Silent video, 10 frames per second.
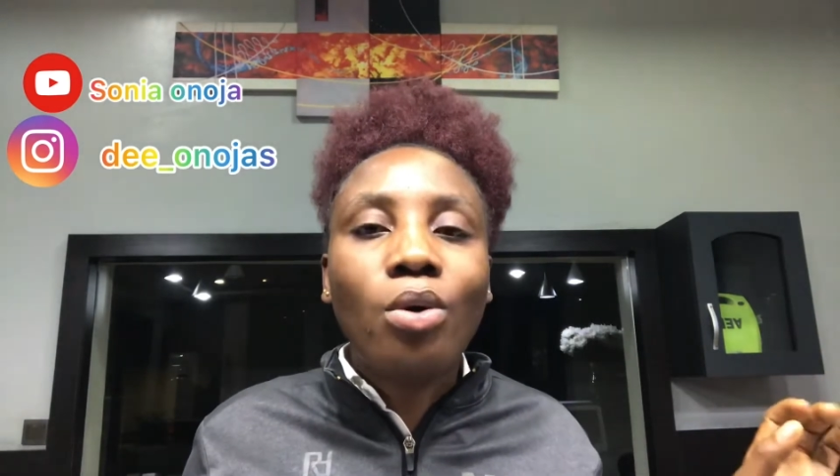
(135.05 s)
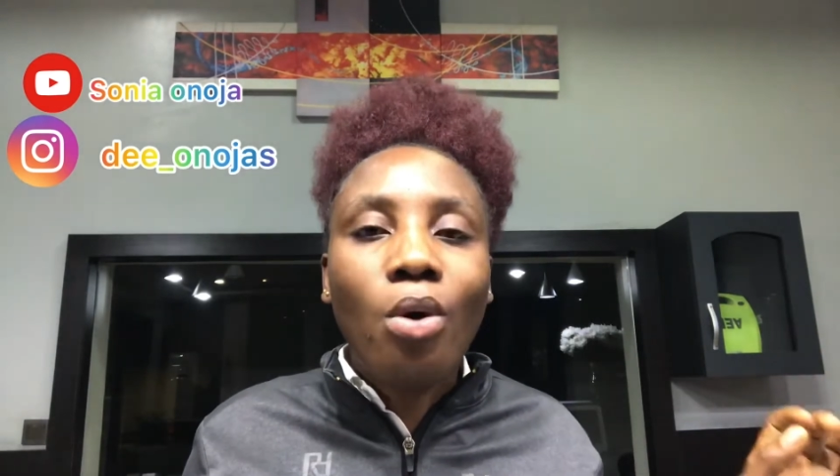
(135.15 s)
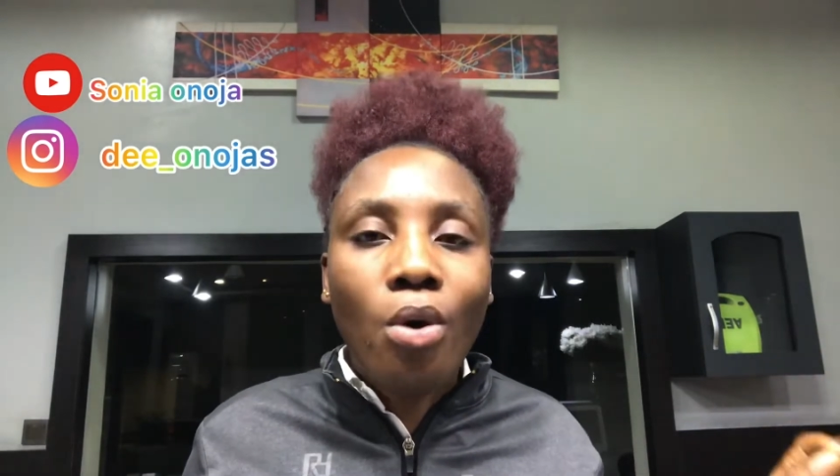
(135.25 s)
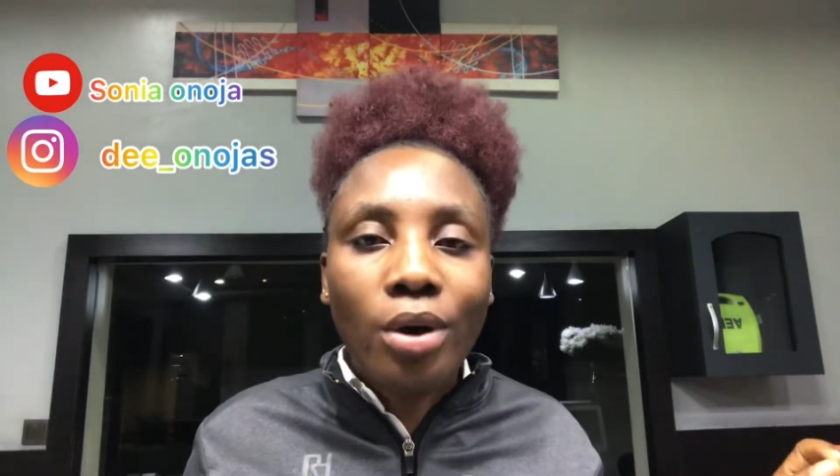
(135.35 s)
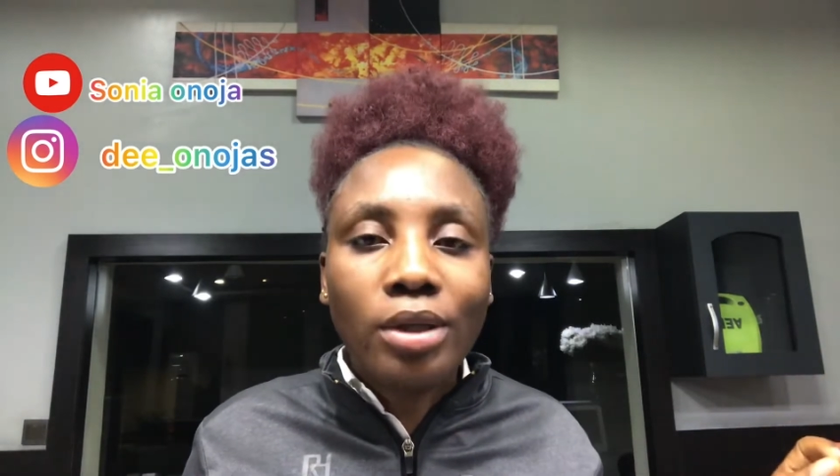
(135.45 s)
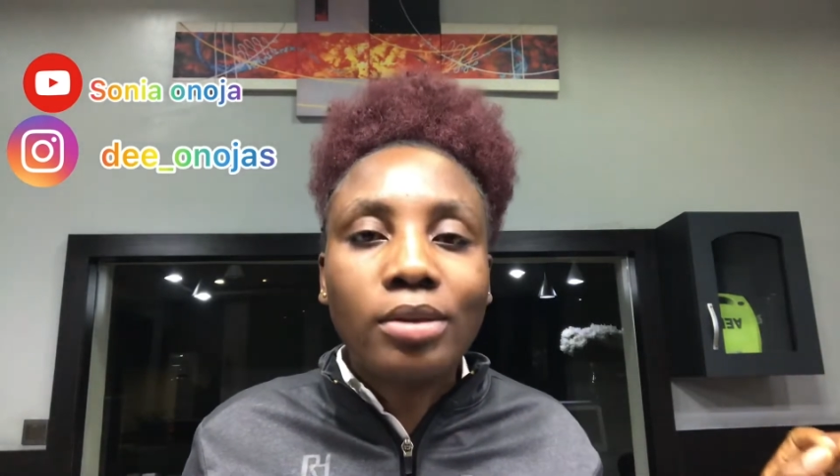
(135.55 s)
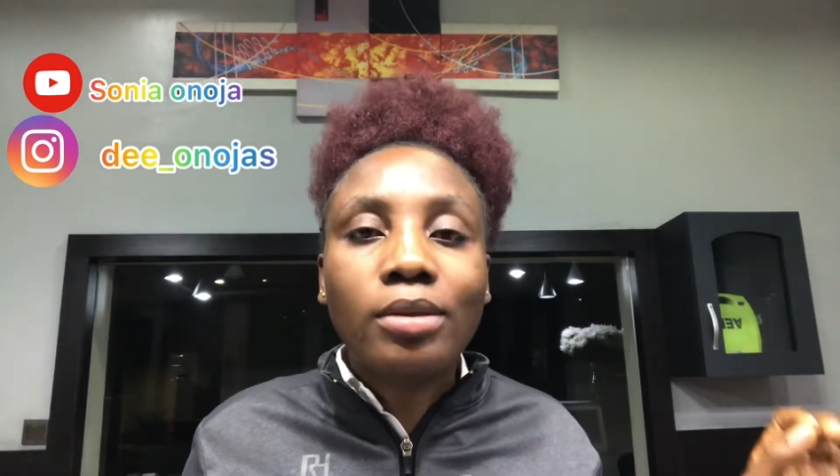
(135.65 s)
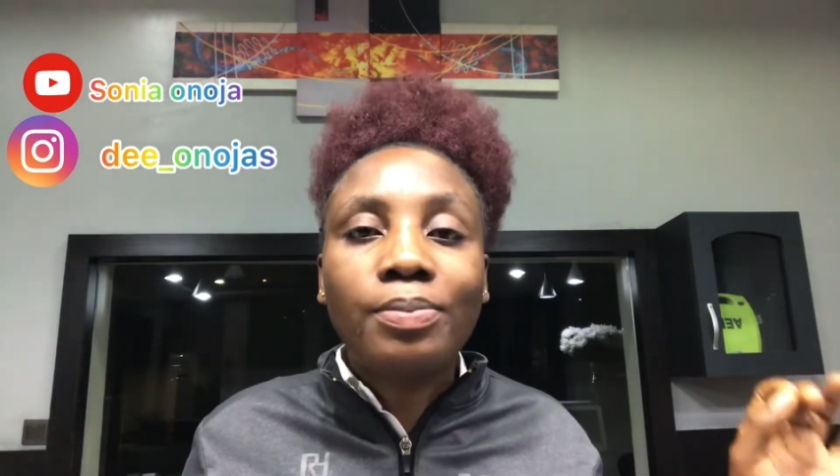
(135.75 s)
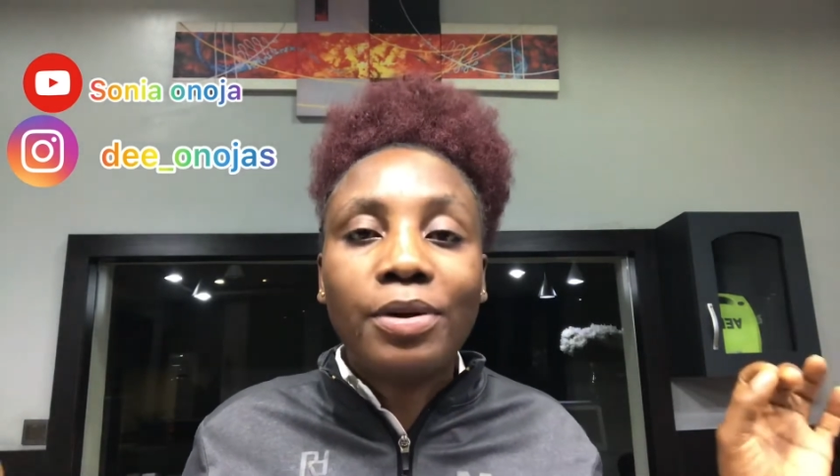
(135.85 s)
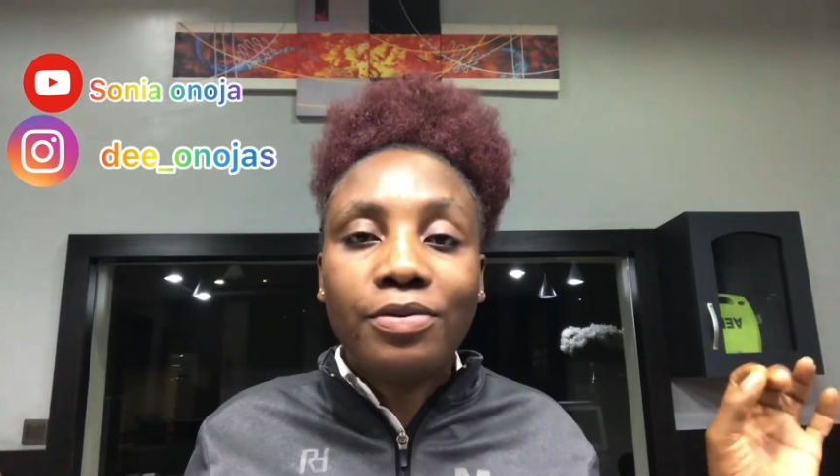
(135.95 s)
coin to
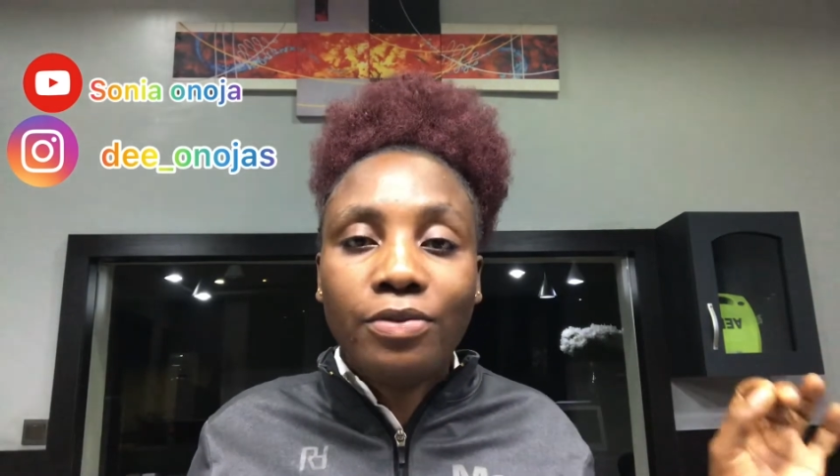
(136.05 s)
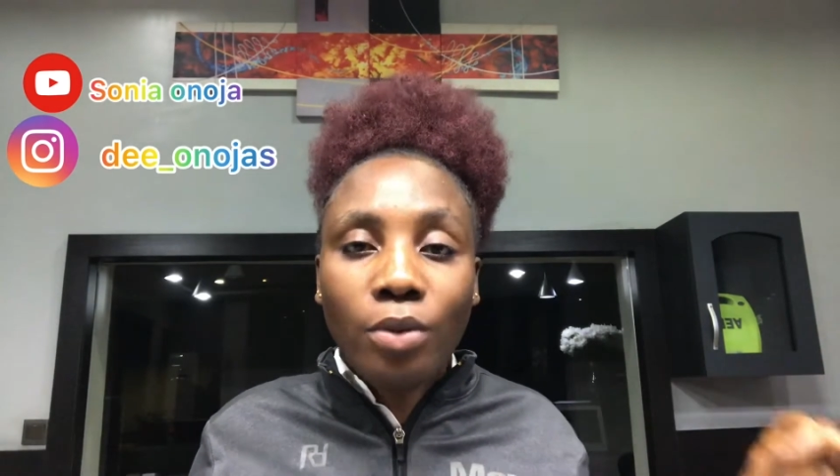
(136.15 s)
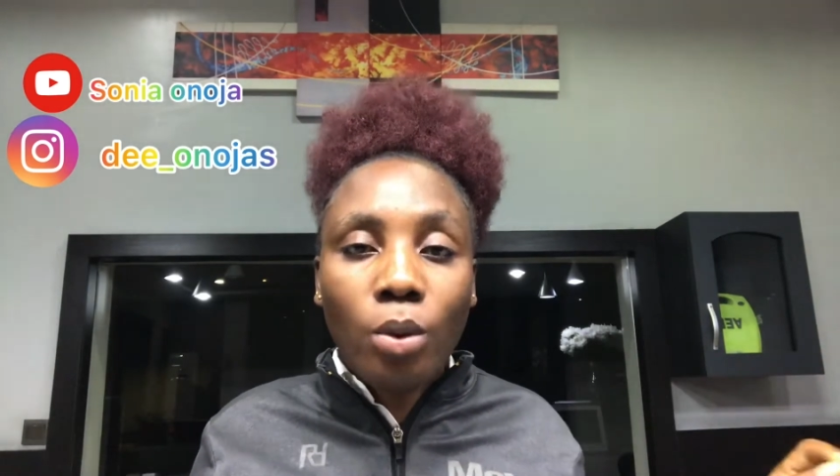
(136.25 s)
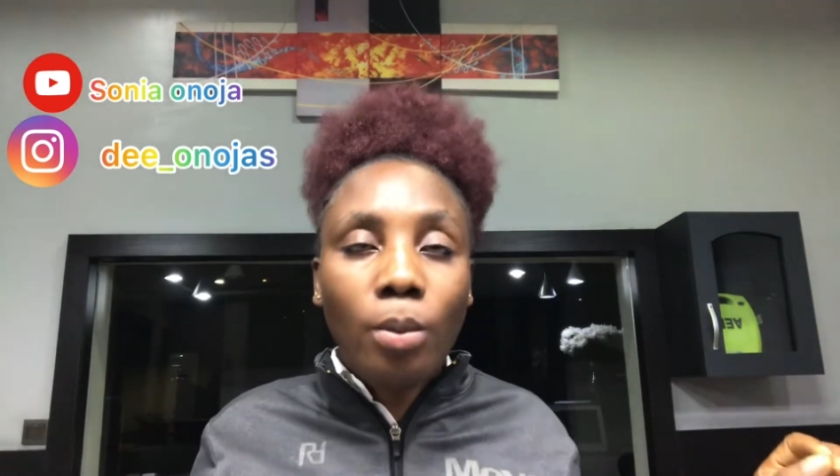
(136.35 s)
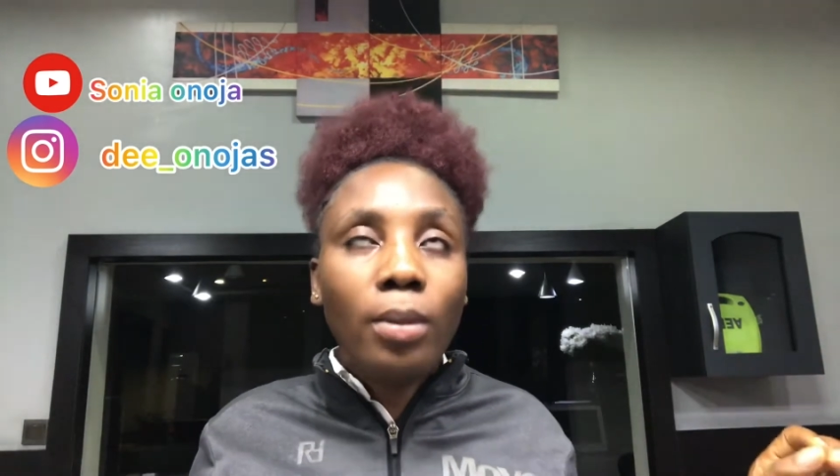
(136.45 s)
perform